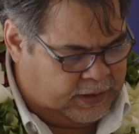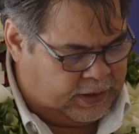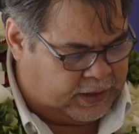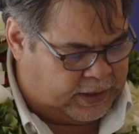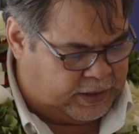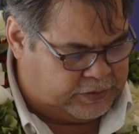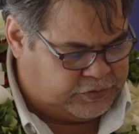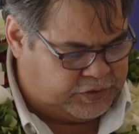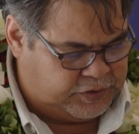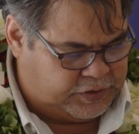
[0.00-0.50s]

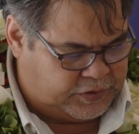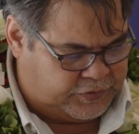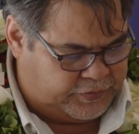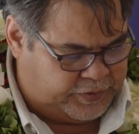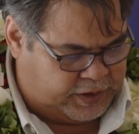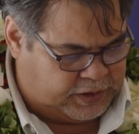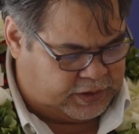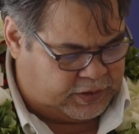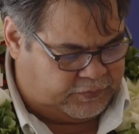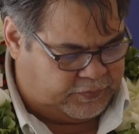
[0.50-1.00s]
Country
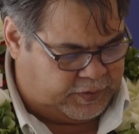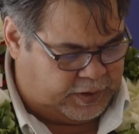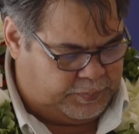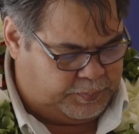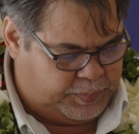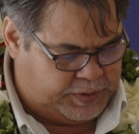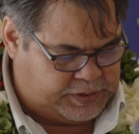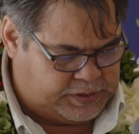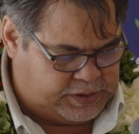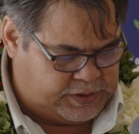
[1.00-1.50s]
Director of
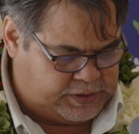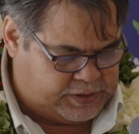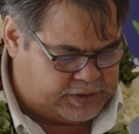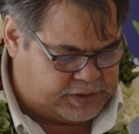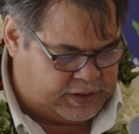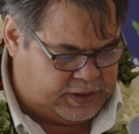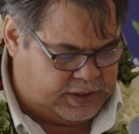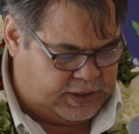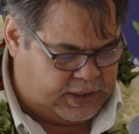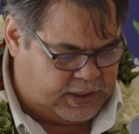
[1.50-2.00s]

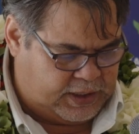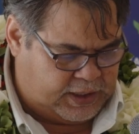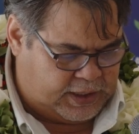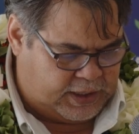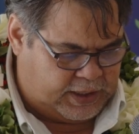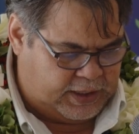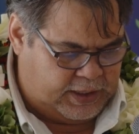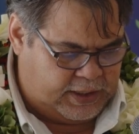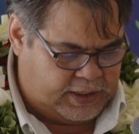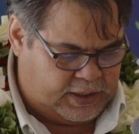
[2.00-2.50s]
APTC,
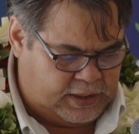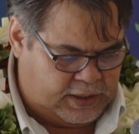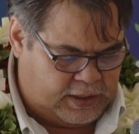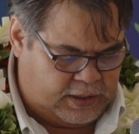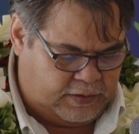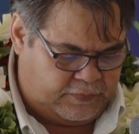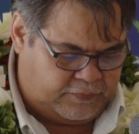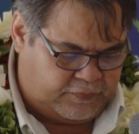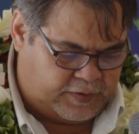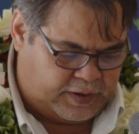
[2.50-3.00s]
Langaea
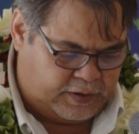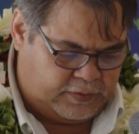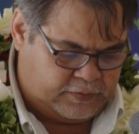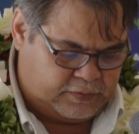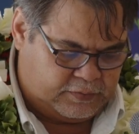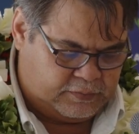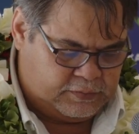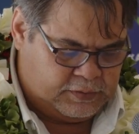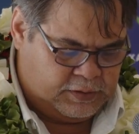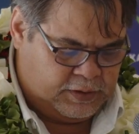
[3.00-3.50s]

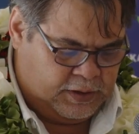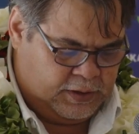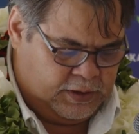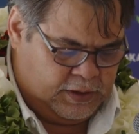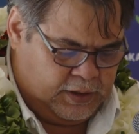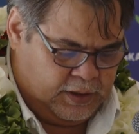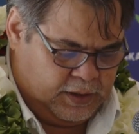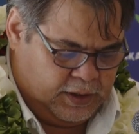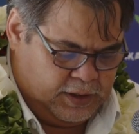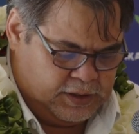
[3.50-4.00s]
Lerifano,
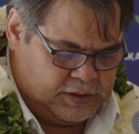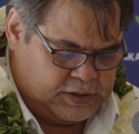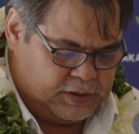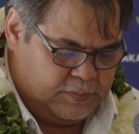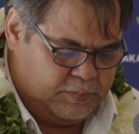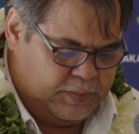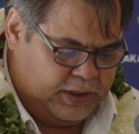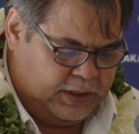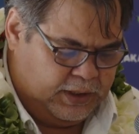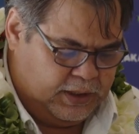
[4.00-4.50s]
East
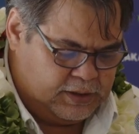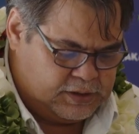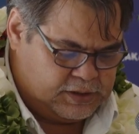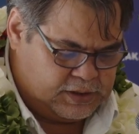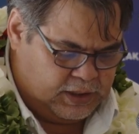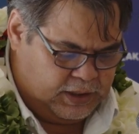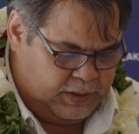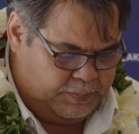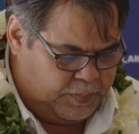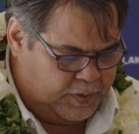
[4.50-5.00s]
Manila
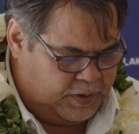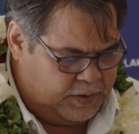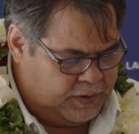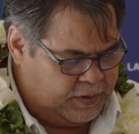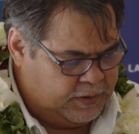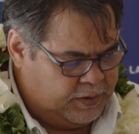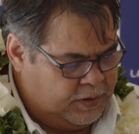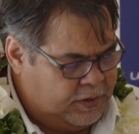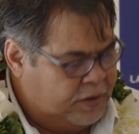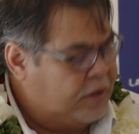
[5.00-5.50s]
Silipa,
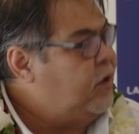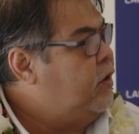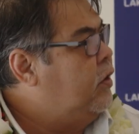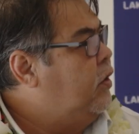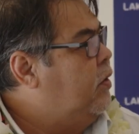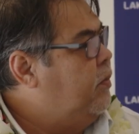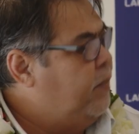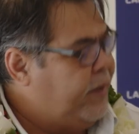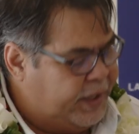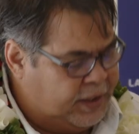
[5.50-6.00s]

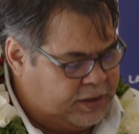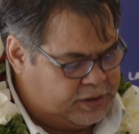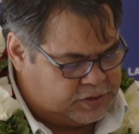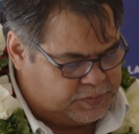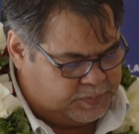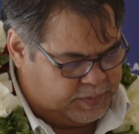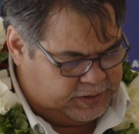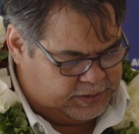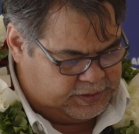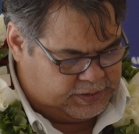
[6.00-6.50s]
your
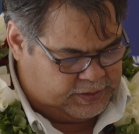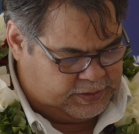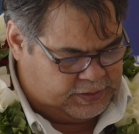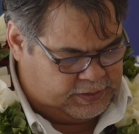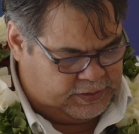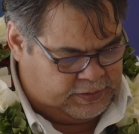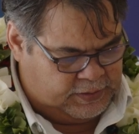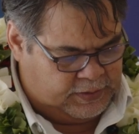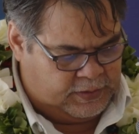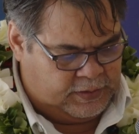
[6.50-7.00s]
management,
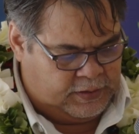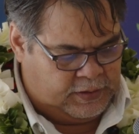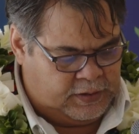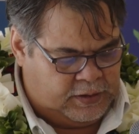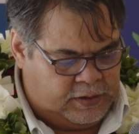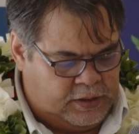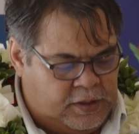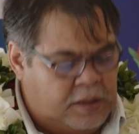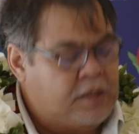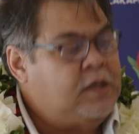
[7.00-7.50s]

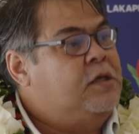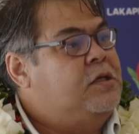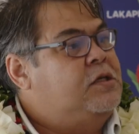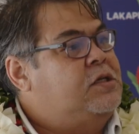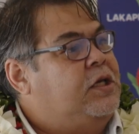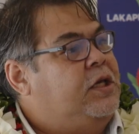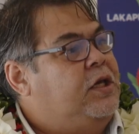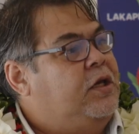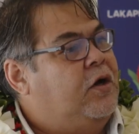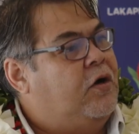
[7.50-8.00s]

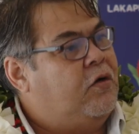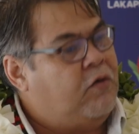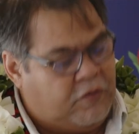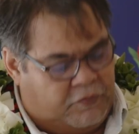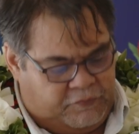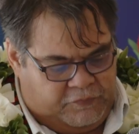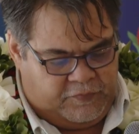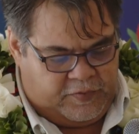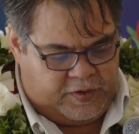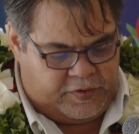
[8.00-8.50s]
CEO
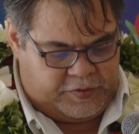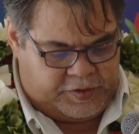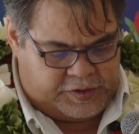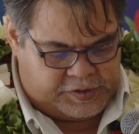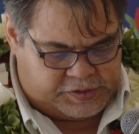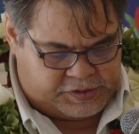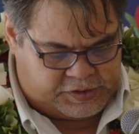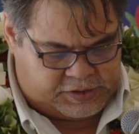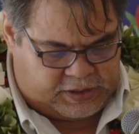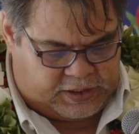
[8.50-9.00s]
of
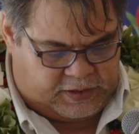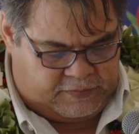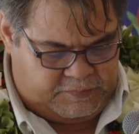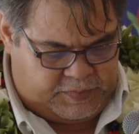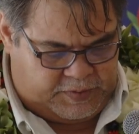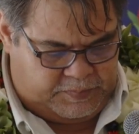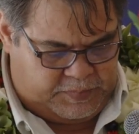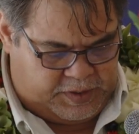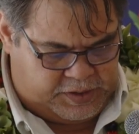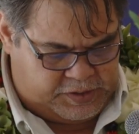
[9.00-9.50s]
various
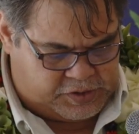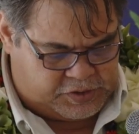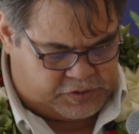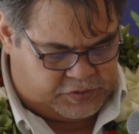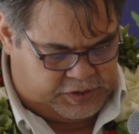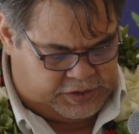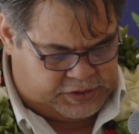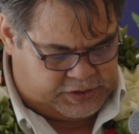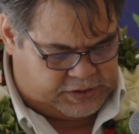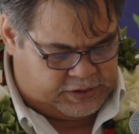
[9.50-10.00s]
government
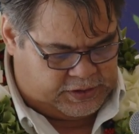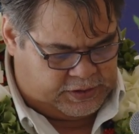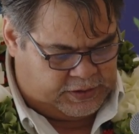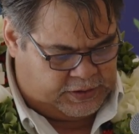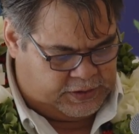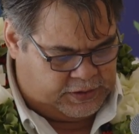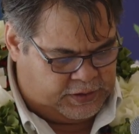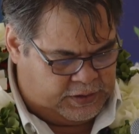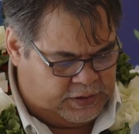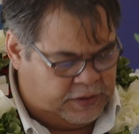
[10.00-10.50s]
ministries,
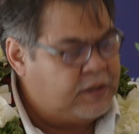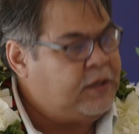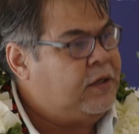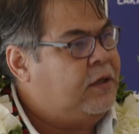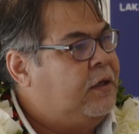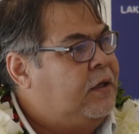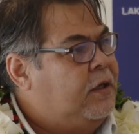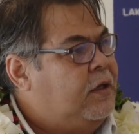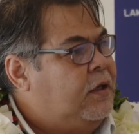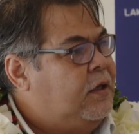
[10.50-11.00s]

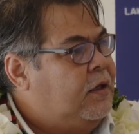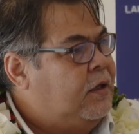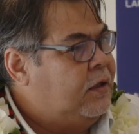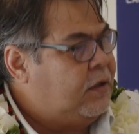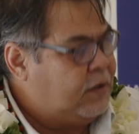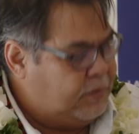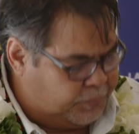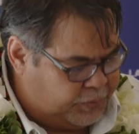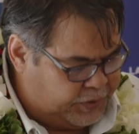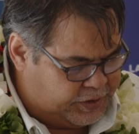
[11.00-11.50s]

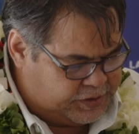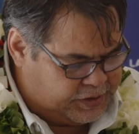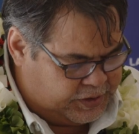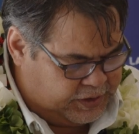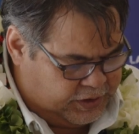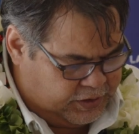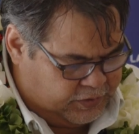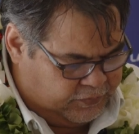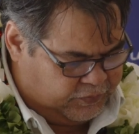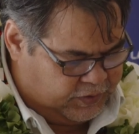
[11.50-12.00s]
the
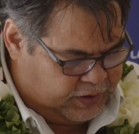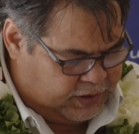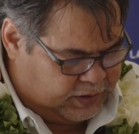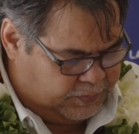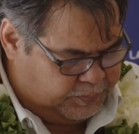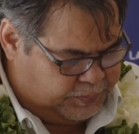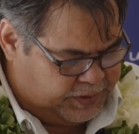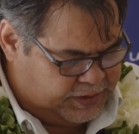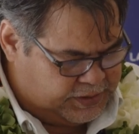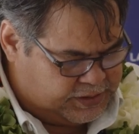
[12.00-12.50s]
President of
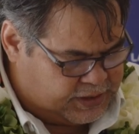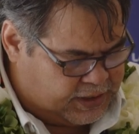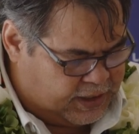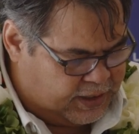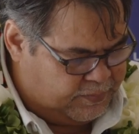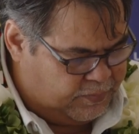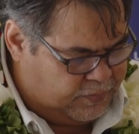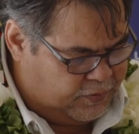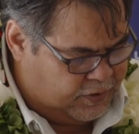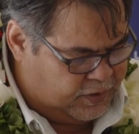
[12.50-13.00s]
Lakapi
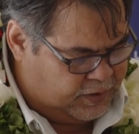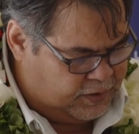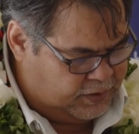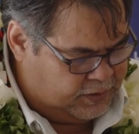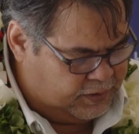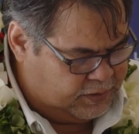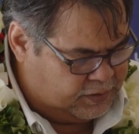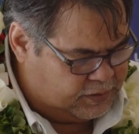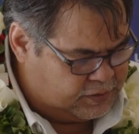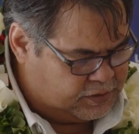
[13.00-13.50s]
Samoa,
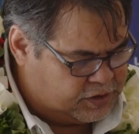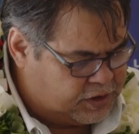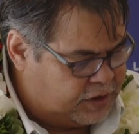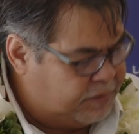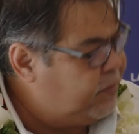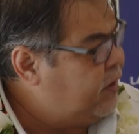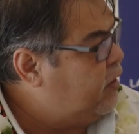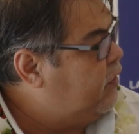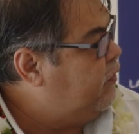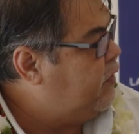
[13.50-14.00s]
the
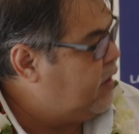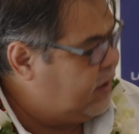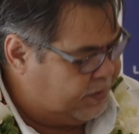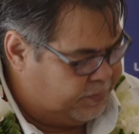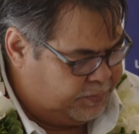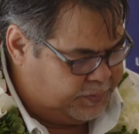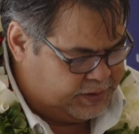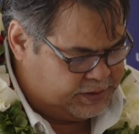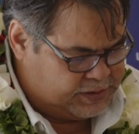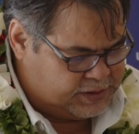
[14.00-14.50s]
Chairman of
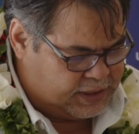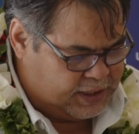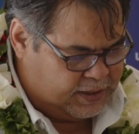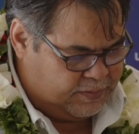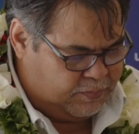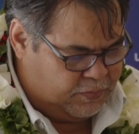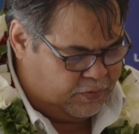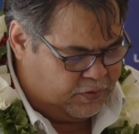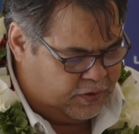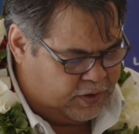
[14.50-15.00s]
Lakapi
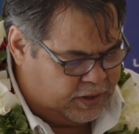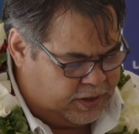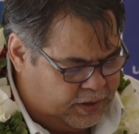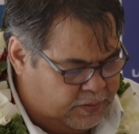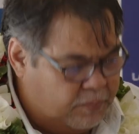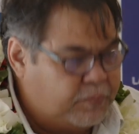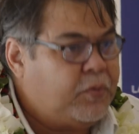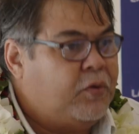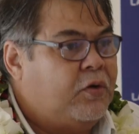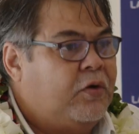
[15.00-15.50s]
Samoa,
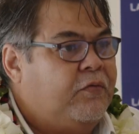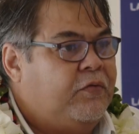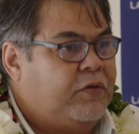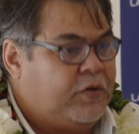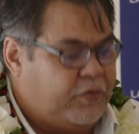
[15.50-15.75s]
and Board of